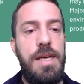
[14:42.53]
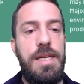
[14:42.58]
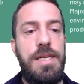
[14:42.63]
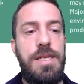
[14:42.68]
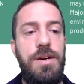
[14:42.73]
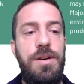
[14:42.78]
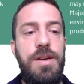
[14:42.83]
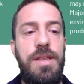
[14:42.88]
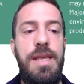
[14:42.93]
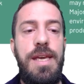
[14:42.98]

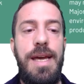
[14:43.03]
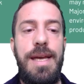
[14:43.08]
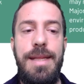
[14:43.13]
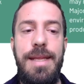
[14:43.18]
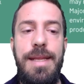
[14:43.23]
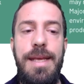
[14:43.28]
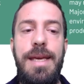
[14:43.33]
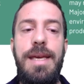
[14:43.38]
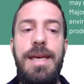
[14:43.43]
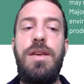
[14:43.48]
So in the
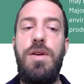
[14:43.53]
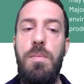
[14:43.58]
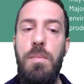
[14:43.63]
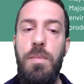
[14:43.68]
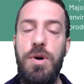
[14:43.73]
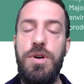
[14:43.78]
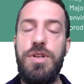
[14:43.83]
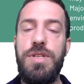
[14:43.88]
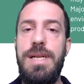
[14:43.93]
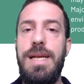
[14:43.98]
IT, you
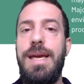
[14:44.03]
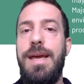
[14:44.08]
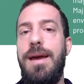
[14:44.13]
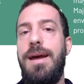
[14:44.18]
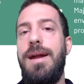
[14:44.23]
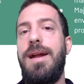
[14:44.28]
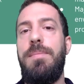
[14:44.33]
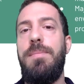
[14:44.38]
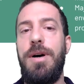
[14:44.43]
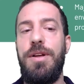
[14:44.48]
mostly
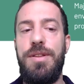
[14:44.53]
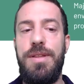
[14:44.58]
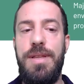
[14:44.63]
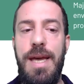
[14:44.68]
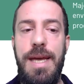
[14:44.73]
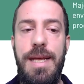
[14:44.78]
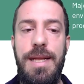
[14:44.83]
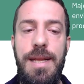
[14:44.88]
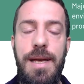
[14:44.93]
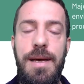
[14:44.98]
care about
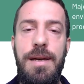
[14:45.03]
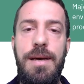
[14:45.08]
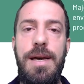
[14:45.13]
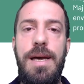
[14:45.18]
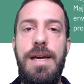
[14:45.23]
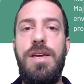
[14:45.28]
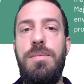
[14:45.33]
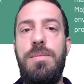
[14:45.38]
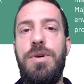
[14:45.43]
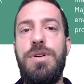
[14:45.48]
data
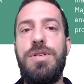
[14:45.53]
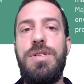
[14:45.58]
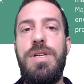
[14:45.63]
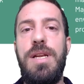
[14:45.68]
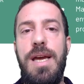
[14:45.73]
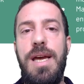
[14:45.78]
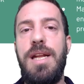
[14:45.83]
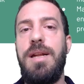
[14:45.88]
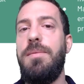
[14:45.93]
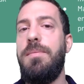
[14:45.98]
and you
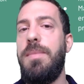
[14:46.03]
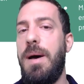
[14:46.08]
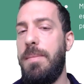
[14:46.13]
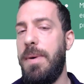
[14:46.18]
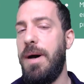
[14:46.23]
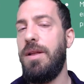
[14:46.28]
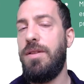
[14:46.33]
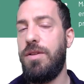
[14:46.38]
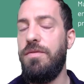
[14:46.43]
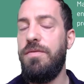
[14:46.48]
mostly care
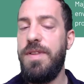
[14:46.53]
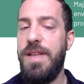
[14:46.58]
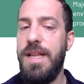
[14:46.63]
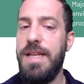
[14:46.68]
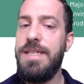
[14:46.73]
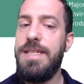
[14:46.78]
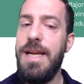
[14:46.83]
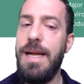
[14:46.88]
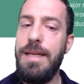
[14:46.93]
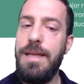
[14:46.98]
about
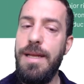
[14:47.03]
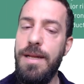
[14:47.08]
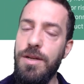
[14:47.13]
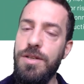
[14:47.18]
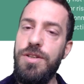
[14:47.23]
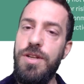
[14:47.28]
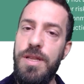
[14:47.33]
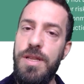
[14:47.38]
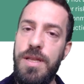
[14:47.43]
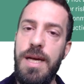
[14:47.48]
confidentiality and
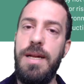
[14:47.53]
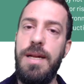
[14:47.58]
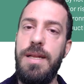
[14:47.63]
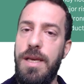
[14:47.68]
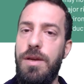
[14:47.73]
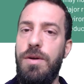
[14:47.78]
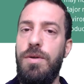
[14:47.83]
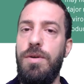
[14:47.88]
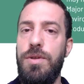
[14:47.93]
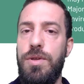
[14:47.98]
also
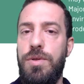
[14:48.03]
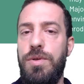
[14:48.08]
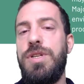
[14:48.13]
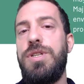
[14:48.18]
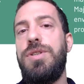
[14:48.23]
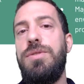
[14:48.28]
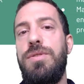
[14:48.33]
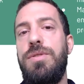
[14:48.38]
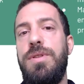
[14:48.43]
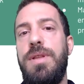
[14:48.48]
integrity. You want to
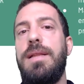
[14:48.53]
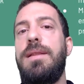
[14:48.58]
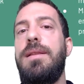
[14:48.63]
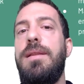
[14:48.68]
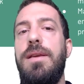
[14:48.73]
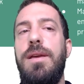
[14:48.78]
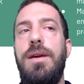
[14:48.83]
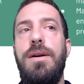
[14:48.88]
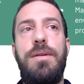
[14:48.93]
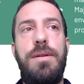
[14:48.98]
ensure
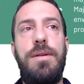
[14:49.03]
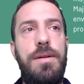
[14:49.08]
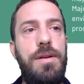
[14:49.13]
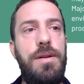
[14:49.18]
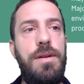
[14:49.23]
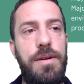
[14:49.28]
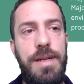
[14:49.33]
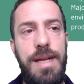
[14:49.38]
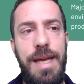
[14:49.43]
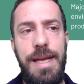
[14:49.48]
that
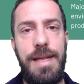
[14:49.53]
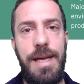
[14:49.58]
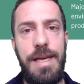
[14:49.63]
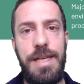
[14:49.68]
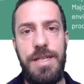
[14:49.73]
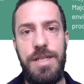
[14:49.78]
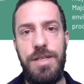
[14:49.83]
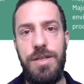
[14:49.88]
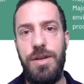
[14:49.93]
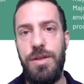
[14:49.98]
your data
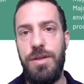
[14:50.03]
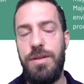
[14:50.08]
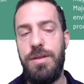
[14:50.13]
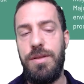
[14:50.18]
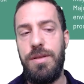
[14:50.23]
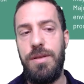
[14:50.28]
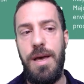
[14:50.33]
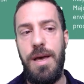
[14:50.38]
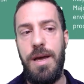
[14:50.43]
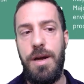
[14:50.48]
is not
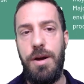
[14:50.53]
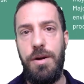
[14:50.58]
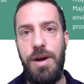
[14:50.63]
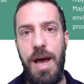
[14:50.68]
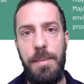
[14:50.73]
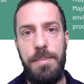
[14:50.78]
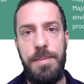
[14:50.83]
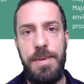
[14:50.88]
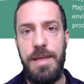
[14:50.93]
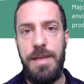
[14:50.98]

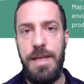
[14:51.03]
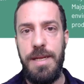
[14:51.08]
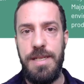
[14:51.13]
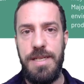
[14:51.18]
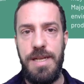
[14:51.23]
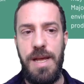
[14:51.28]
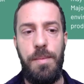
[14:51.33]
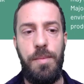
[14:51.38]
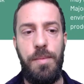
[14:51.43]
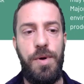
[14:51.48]
corrupted in
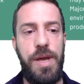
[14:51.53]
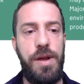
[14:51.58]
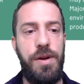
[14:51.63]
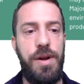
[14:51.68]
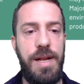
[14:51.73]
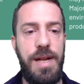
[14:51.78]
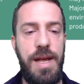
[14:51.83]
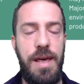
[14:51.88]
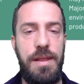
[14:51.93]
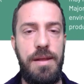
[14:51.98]
some way or
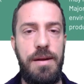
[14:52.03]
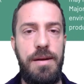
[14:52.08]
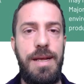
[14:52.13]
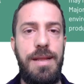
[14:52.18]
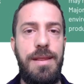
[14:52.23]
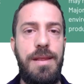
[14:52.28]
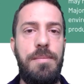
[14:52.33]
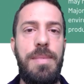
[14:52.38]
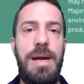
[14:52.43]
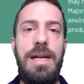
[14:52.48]
another,
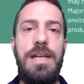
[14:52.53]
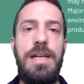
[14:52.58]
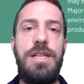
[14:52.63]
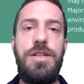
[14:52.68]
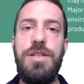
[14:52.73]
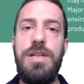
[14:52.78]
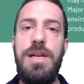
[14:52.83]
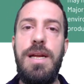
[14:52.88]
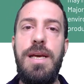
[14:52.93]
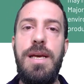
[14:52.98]
either
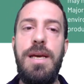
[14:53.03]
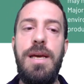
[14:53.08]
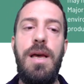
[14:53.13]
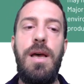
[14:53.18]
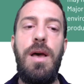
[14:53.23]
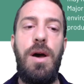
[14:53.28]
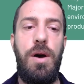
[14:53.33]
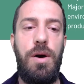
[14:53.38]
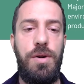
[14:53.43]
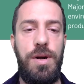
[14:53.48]
maliciously
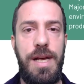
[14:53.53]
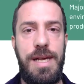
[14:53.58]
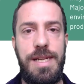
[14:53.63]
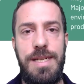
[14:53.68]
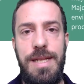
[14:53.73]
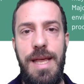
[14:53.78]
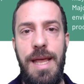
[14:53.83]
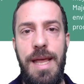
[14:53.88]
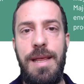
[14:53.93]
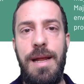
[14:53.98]
or
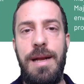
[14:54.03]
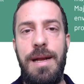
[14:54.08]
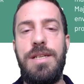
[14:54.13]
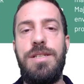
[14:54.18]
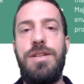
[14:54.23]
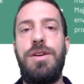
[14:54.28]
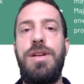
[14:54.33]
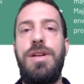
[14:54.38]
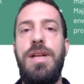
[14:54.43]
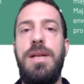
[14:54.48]
accidentally.
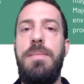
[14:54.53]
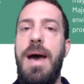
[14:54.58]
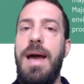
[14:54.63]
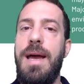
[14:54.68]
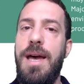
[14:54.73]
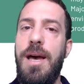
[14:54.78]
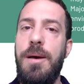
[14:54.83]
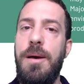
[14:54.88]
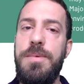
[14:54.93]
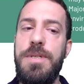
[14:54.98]
So you need
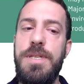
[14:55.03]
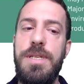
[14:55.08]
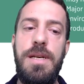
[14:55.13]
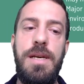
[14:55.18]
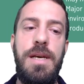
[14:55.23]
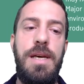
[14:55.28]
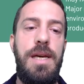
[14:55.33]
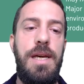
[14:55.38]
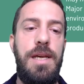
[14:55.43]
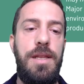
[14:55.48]
backups
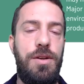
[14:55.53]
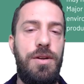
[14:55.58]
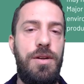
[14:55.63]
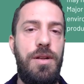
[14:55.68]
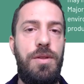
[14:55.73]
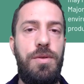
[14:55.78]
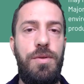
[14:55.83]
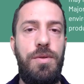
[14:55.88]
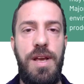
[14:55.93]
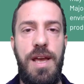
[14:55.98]
in
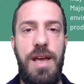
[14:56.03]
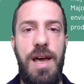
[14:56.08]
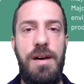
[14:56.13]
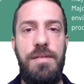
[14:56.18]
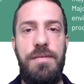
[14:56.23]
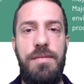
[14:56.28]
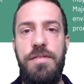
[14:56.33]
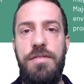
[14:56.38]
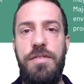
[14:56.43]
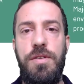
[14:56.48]
order to
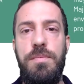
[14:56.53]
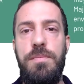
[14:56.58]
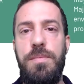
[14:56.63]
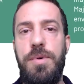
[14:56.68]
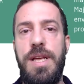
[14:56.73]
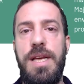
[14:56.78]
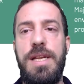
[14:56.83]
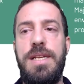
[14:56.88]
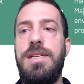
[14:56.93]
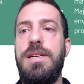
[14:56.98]
recover from
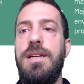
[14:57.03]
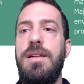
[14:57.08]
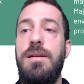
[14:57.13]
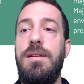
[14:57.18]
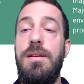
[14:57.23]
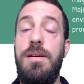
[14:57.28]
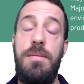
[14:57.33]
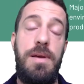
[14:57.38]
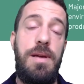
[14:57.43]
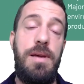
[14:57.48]
potential
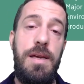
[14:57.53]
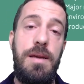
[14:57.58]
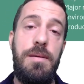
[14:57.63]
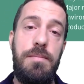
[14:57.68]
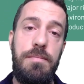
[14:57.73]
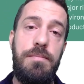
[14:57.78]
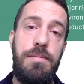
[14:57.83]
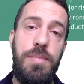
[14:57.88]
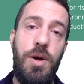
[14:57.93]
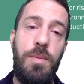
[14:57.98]

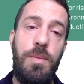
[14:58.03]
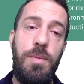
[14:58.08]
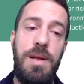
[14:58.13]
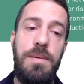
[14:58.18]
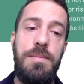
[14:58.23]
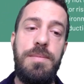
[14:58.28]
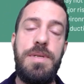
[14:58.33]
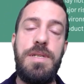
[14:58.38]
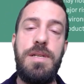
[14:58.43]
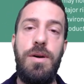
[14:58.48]

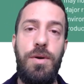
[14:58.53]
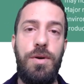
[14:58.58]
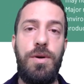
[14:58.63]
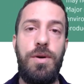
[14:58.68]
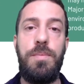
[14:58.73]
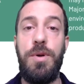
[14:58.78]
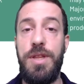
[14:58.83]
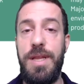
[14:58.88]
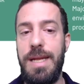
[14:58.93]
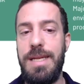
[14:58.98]
problems
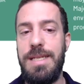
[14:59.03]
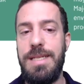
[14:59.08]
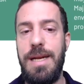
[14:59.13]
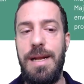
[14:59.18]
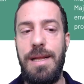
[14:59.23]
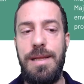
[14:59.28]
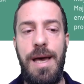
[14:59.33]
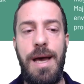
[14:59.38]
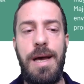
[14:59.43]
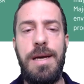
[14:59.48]
or
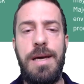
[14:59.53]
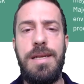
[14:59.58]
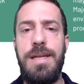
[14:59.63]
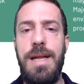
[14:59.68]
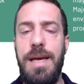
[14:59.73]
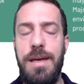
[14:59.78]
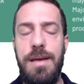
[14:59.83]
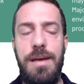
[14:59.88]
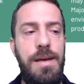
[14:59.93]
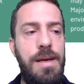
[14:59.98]
potential attacks,
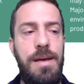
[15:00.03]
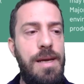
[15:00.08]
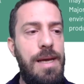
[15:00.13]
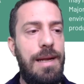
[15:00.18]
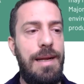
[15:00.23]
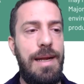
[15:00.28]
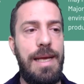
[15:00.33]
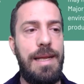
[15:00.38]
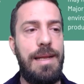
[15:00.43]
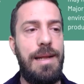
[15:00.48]
like
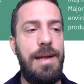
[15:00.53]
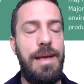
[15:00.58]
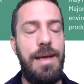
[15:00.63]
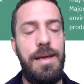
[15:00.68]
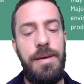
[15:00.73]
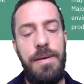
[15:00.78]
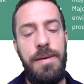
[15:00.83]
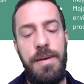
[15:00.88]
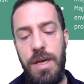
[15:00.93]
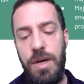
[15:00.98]

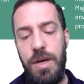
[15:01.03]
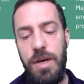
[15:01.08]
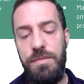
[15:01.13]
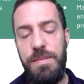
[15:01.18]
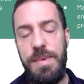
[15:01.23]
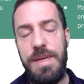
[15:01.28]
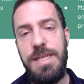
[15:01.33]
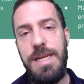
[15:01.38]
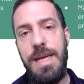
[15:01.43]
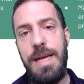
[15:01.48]
lately
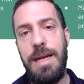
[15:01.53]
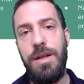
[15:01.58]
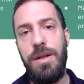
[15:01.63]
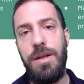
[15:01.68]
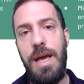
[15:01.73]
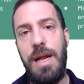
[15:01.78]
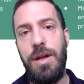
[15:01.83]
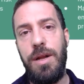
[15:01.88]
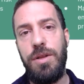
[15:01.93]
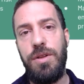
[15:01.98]
we've been seeing
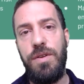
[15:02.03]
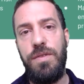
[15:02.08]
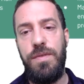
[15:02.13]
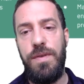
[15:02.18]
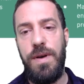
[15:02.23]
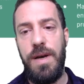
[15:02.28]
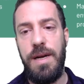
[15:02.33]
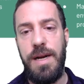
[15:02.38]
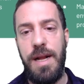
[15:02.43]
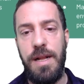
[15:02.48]
a lot of
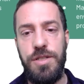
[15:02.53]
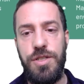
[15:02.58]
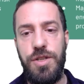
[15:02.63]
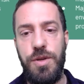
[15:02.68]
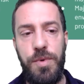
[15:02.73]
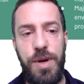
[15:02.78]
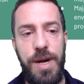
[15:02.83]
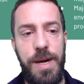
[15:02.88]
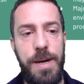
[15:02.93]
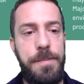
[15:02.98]

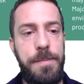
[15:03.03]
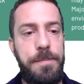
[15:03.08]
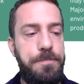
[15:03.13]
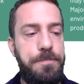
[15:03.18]
ransomware.